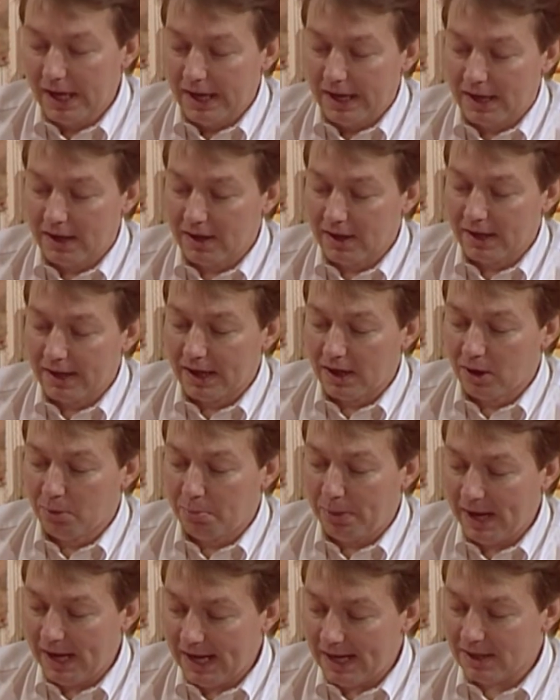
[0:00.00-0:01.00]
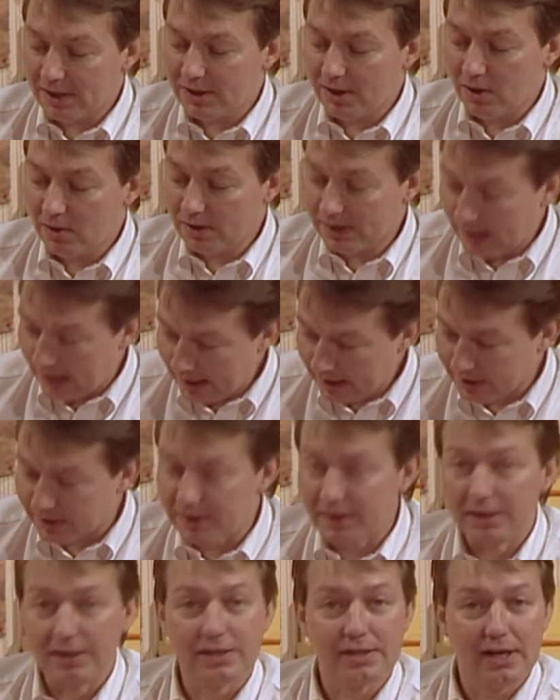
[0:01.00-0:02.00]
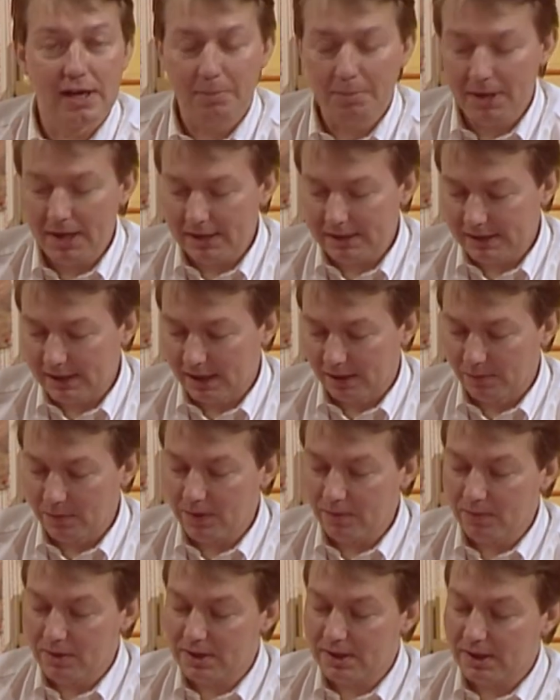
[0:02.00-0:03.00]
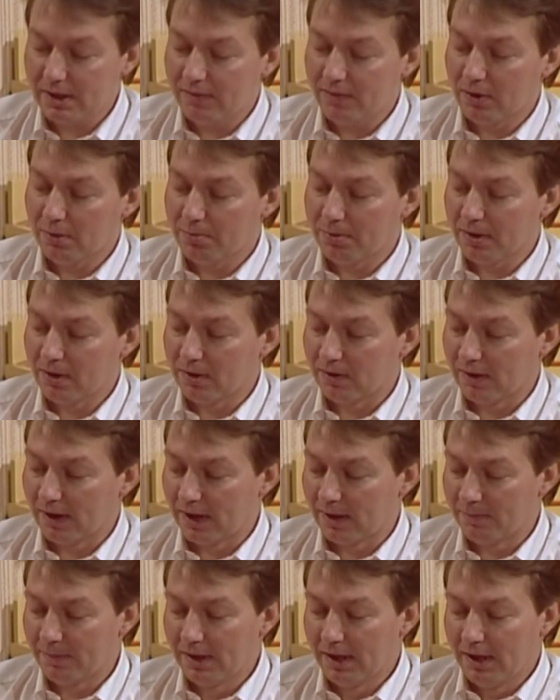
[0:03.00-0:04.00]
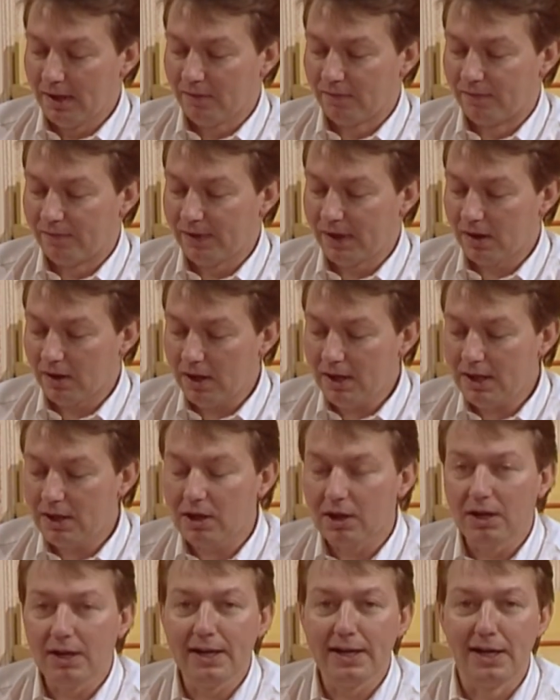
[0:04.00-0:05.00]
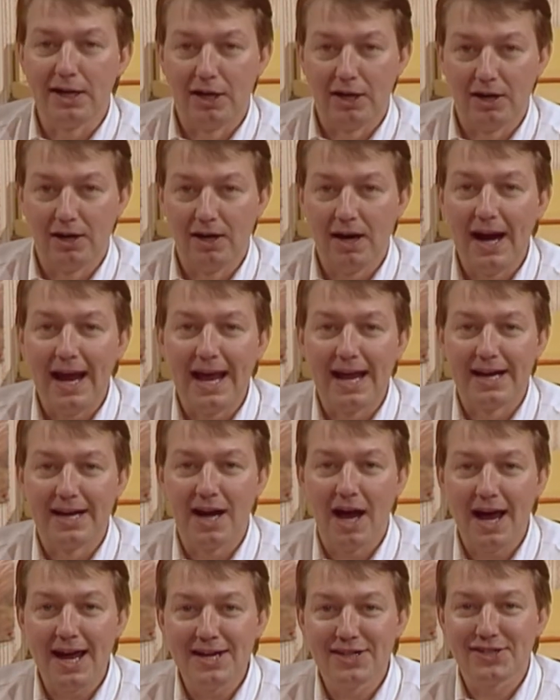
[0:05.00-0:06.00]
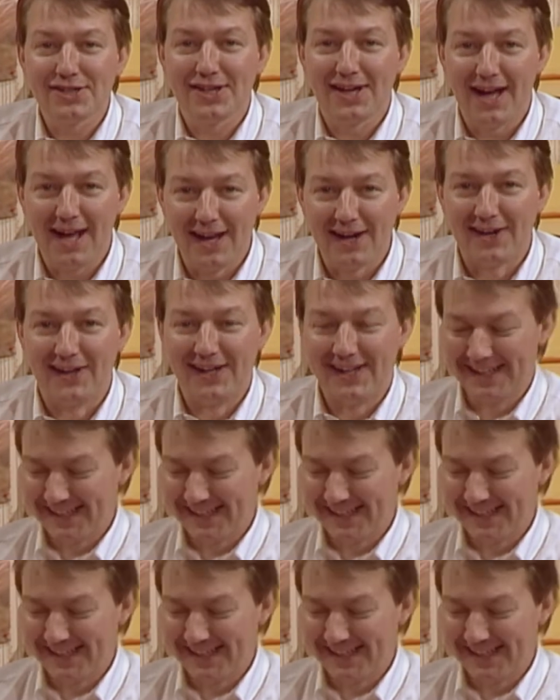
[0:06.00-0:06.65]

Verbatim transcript: Here in El Paso, Texas, how about that? We receive your program. Very clear and nice color.